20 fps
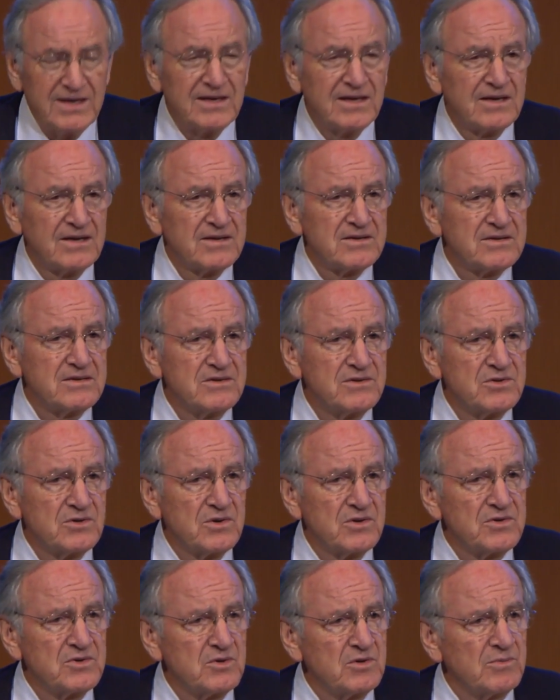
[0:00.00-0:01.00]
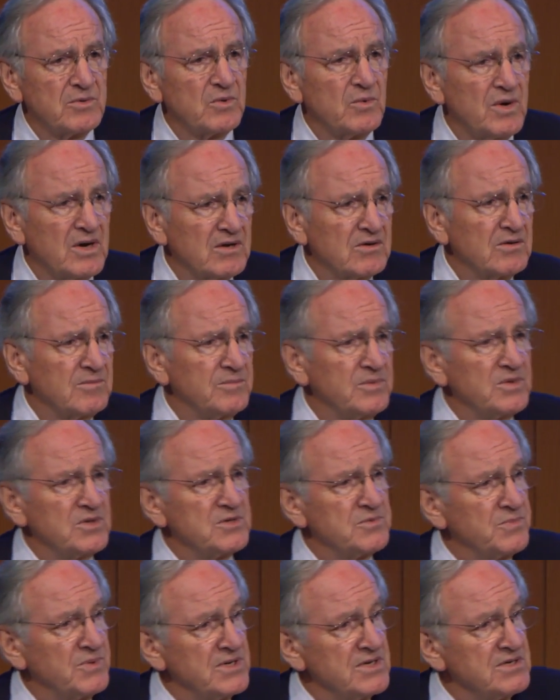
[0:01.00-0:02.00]
House and George Herbert Walker
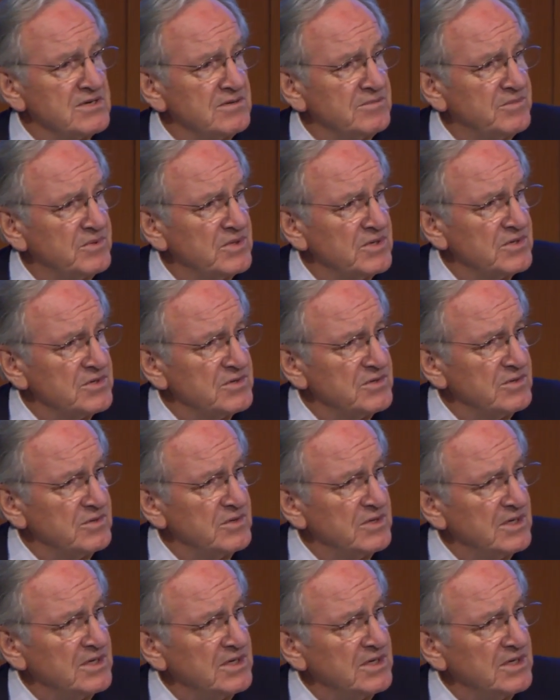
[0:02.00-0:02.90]
Bush, President Bush, who